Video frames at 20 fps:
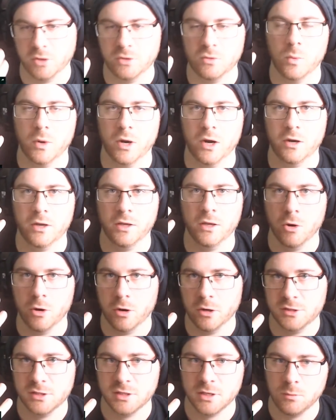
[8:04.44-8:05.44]
where he
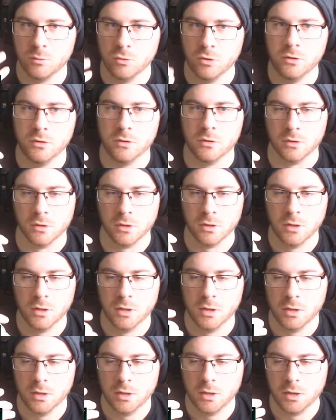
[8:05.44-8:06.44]
hurt someone or...
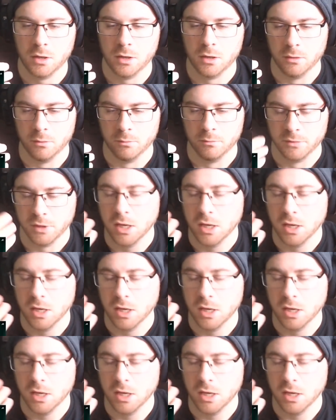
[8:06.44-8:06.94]
on